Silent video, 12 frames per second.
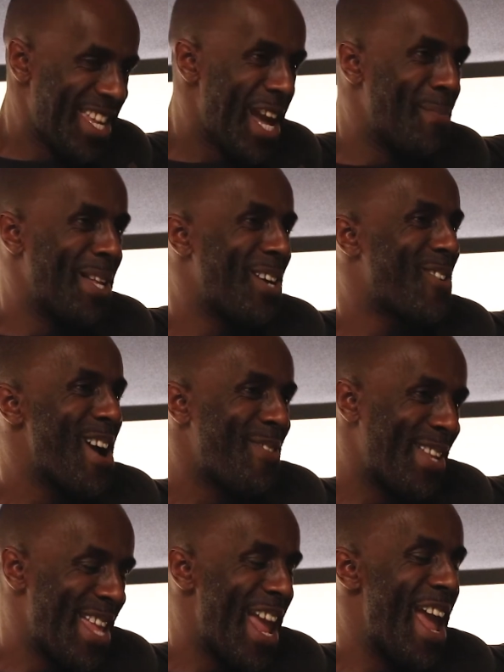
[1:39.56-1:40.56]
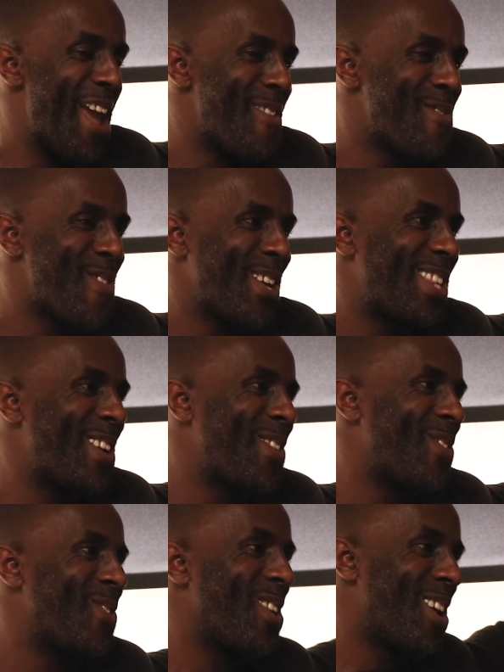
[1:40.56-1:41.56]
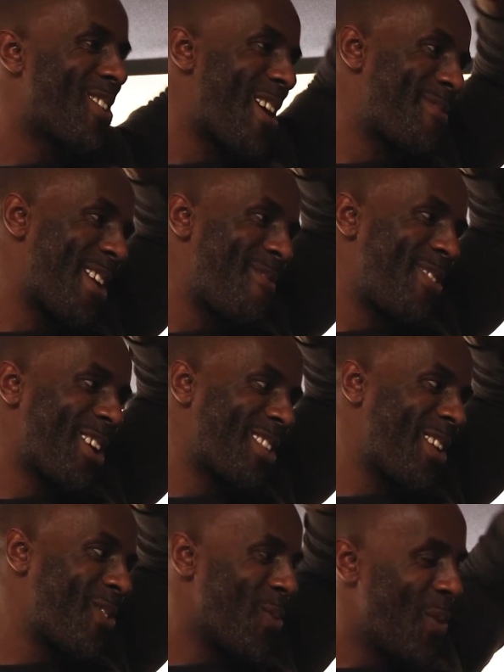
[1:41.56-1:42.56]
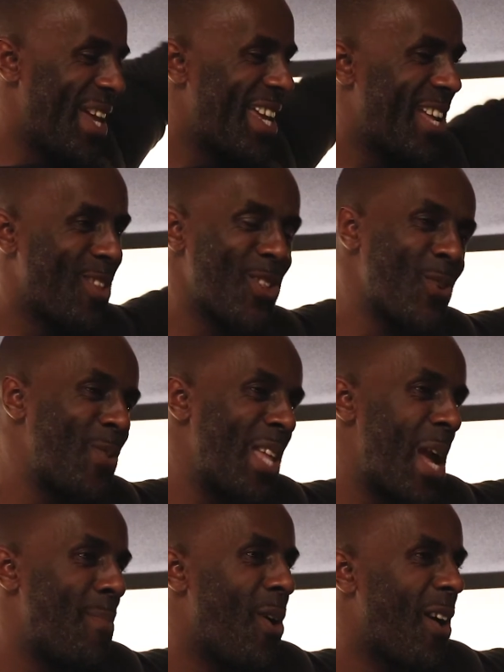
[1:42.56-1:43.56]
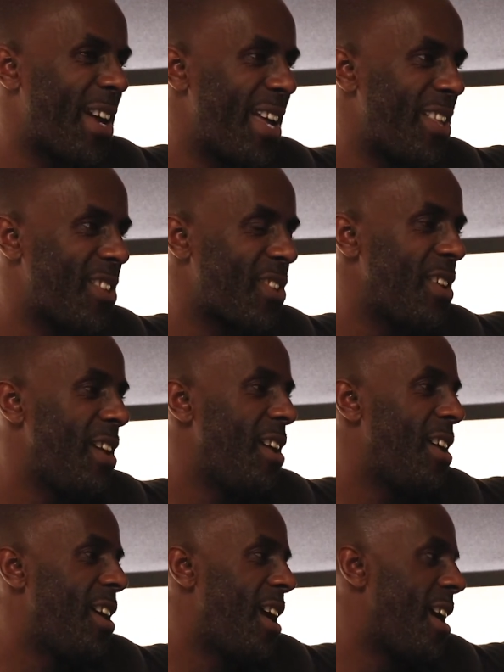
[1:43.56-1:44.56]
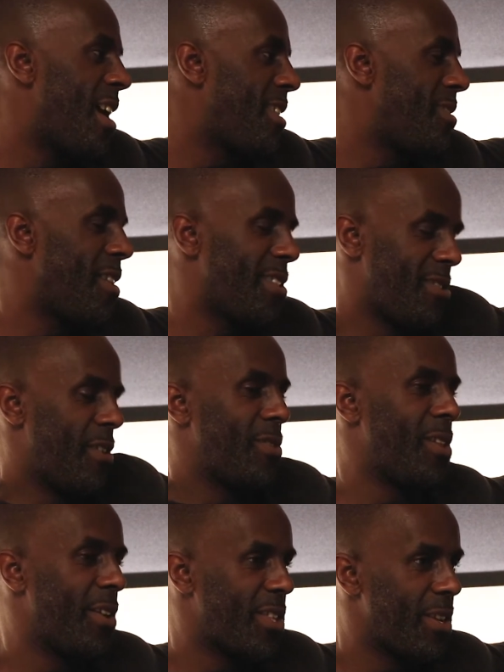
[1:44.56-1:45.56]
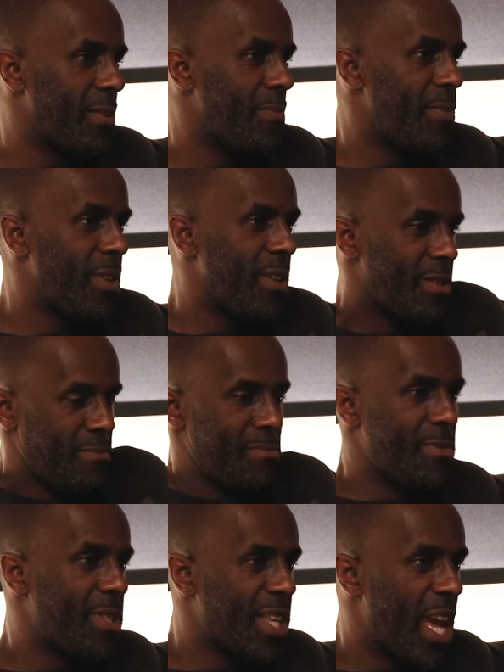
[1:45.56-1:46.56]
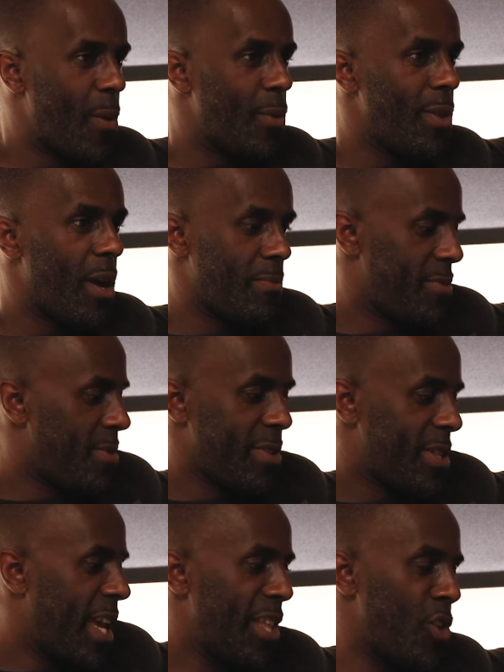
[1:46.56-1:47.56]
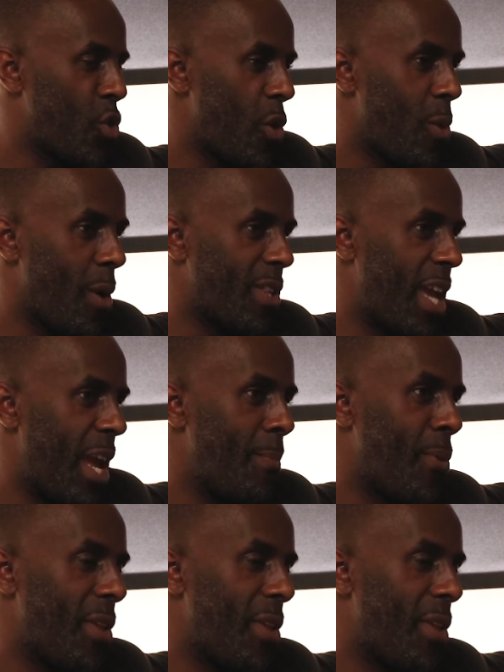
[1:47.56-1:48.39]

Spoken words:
Yeah, man, I grafted every single weekend on Sunday markets, and to get the jewelry what I was getting.